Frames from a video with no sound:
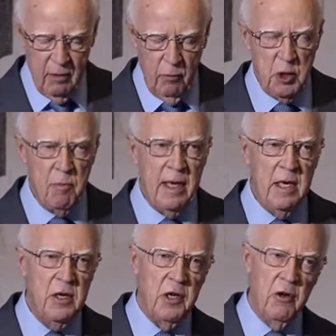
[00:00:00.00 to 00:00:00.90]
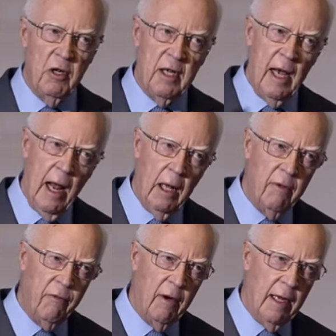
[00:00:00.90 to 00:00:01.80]
which means that at
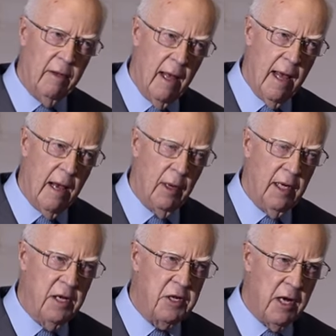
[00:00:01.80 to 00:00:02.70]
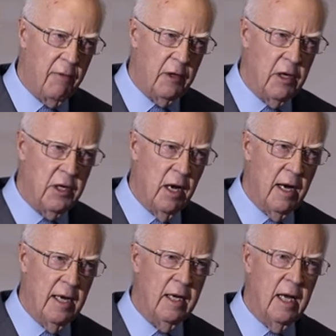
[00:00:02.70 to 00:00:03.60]
Calvary, there when he suffered and
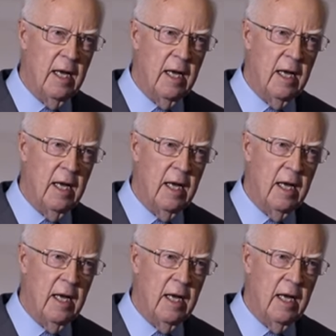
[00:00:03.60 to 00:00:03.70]
died,